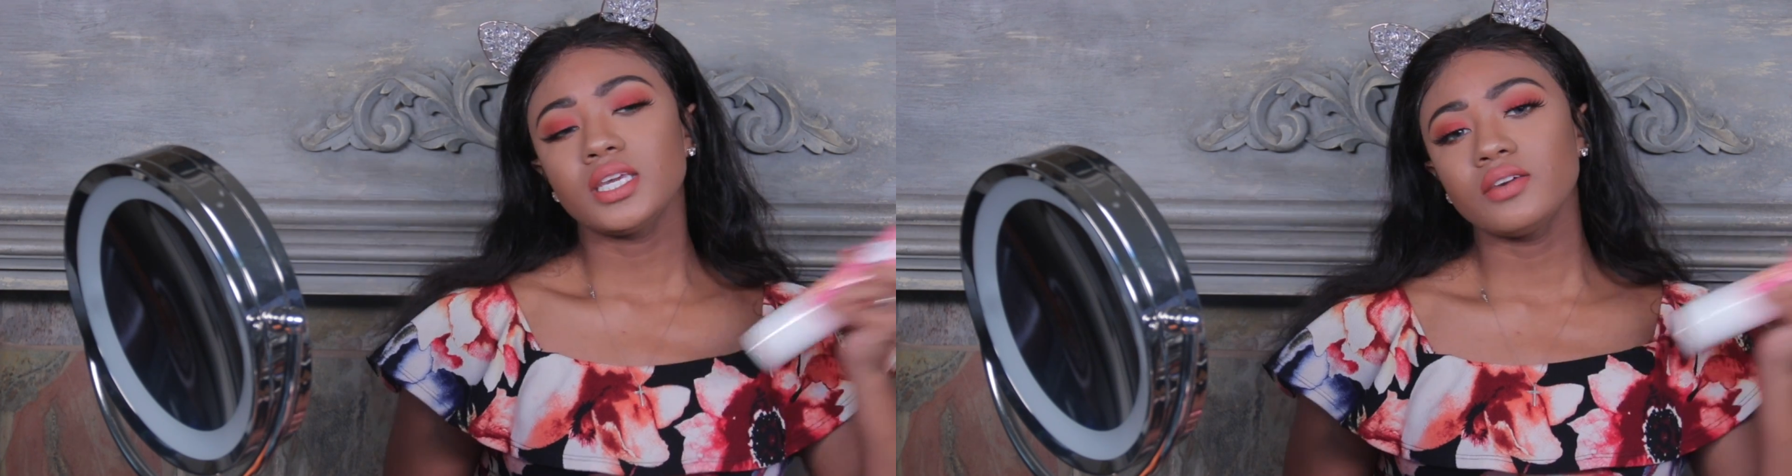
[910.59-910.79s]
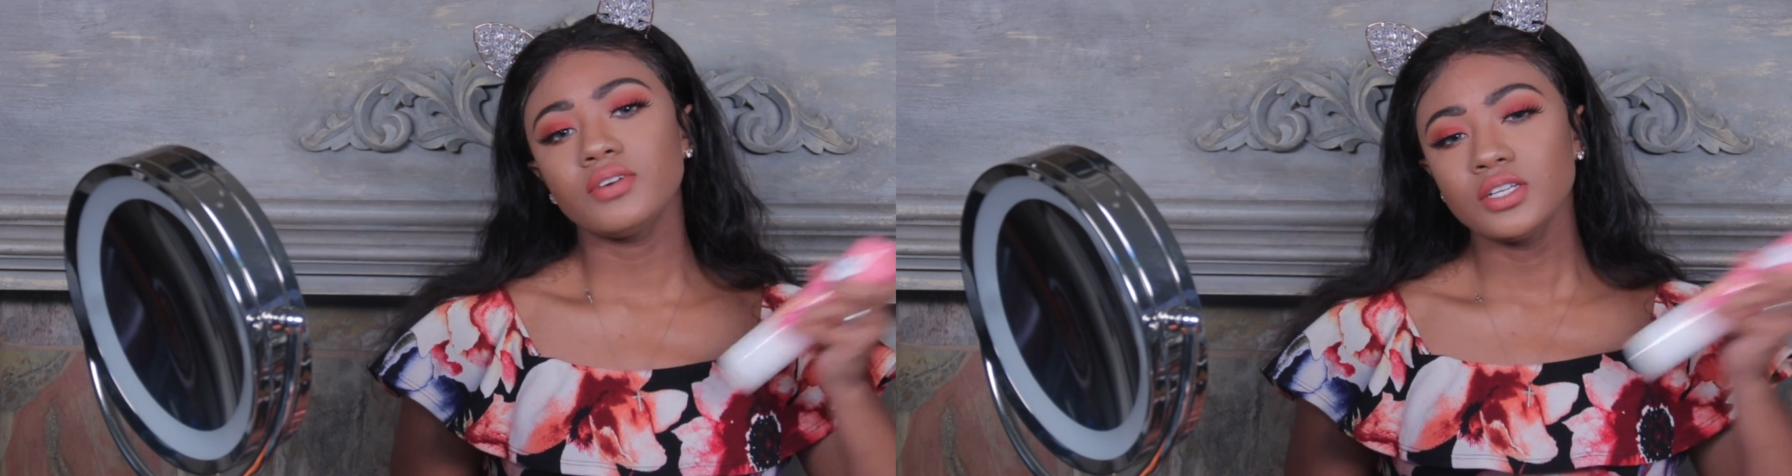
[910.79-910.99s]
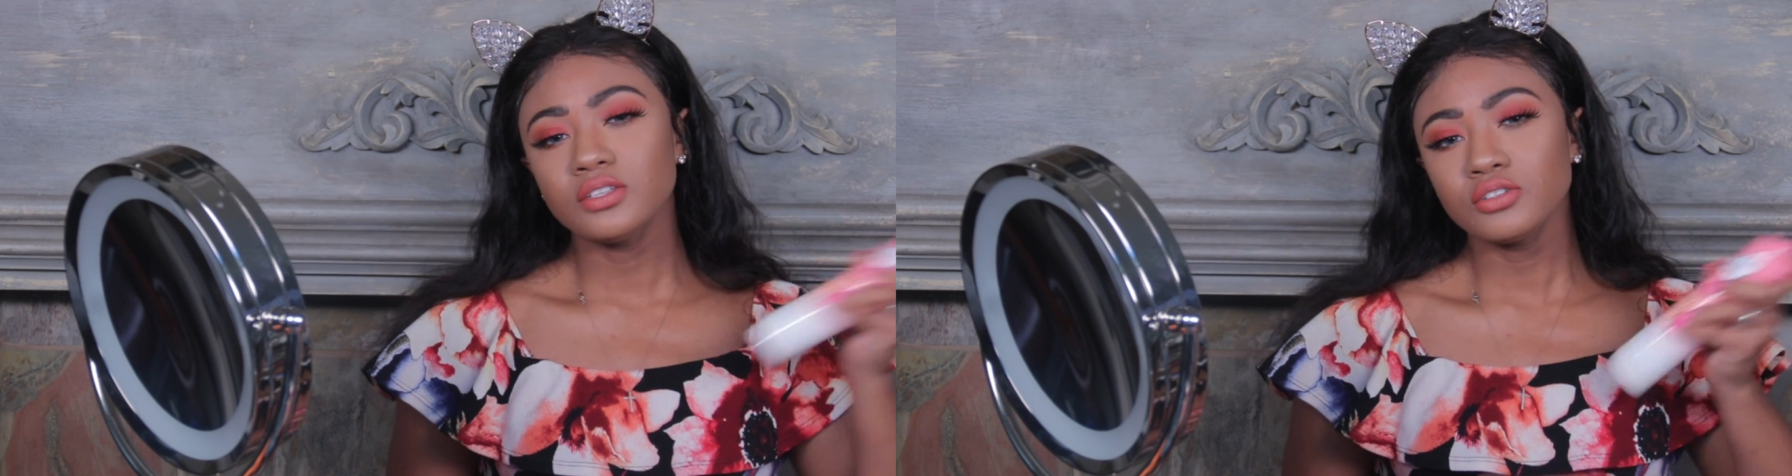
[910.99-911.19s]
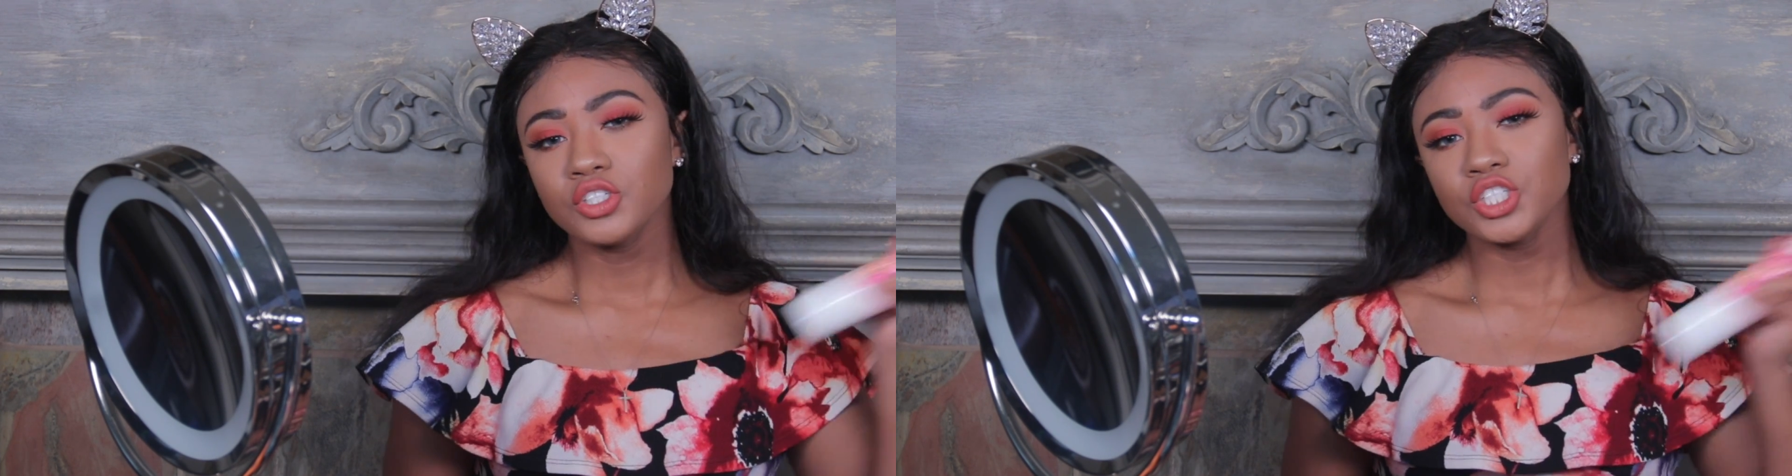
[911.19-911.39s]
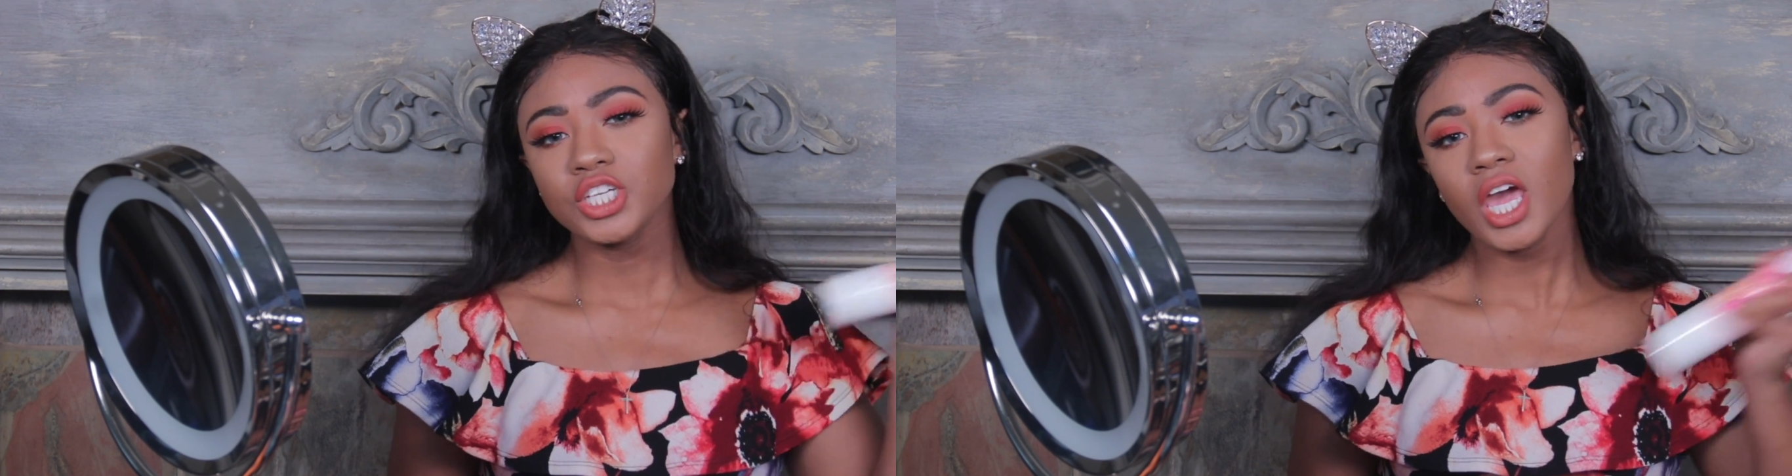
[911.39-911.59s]
Give it a little
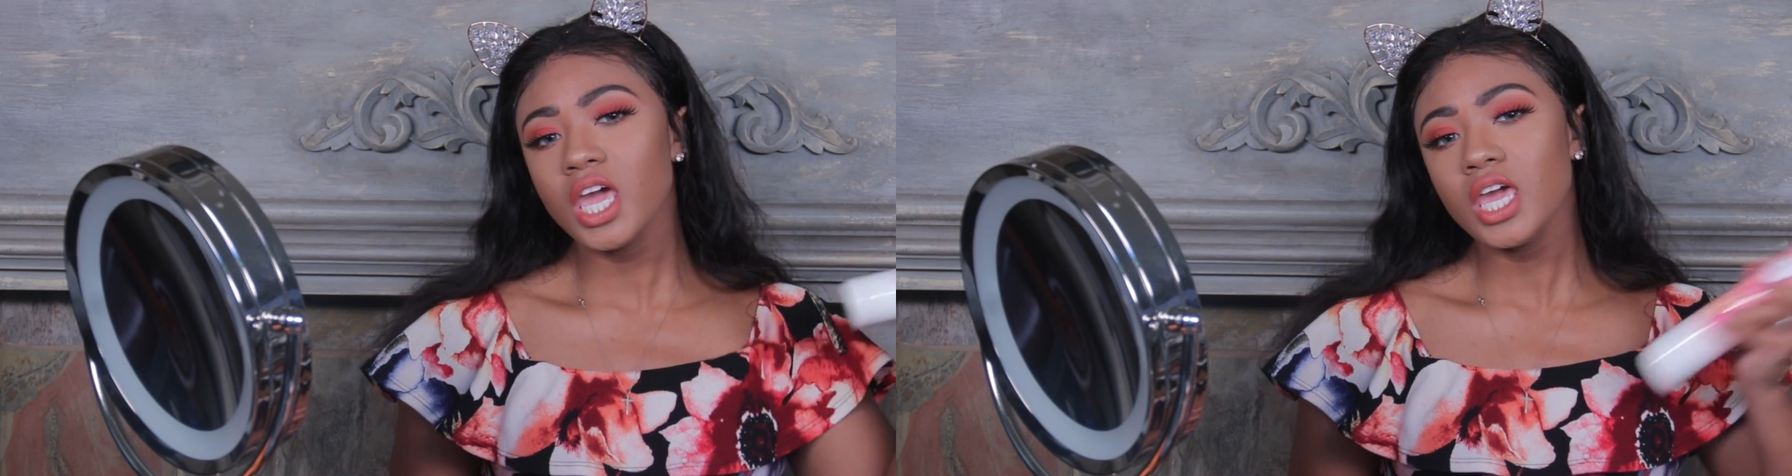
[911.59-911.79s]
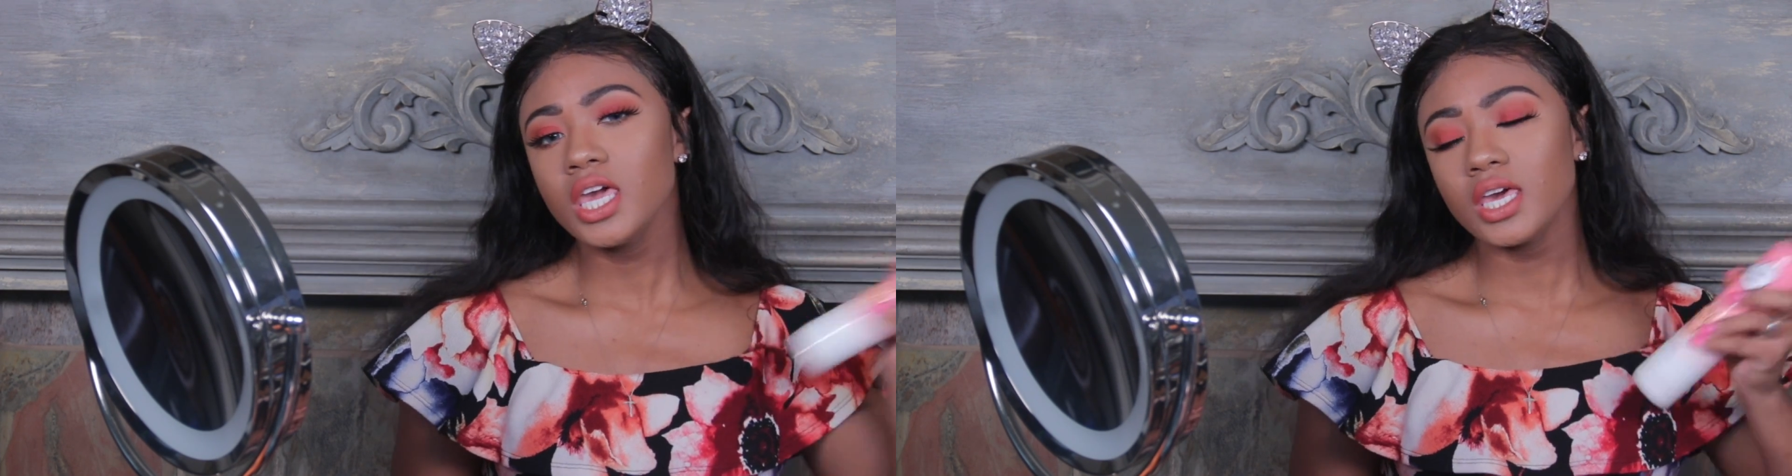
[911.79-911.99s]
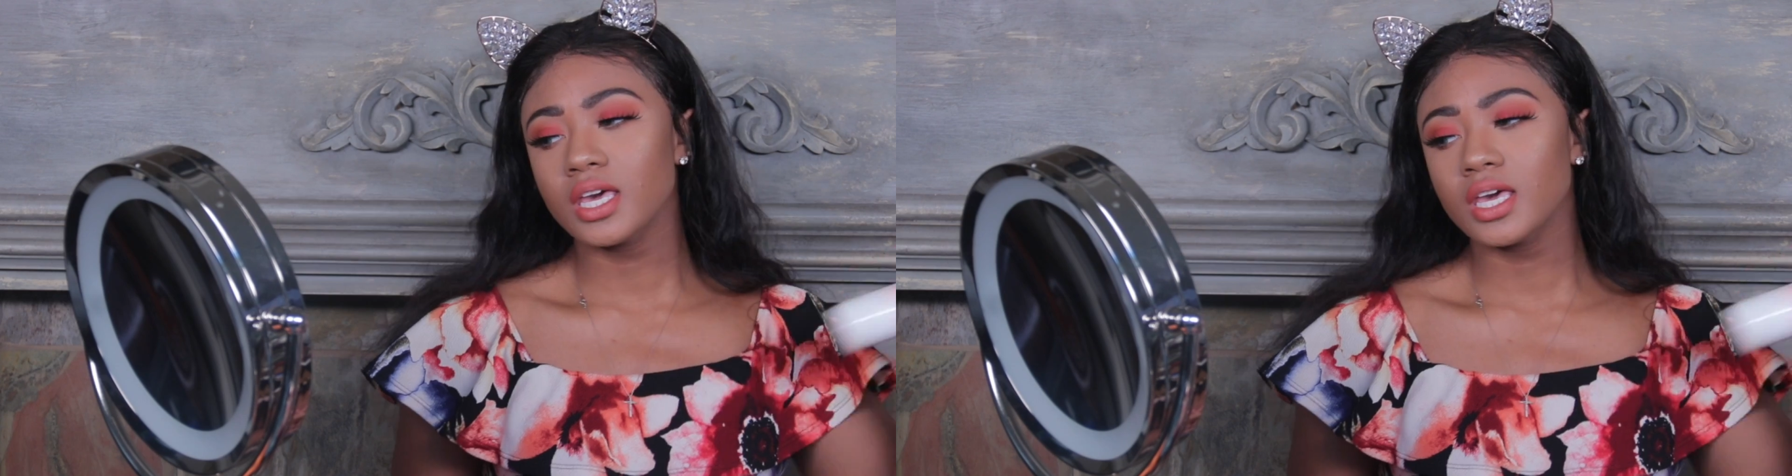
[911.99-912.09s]
shake.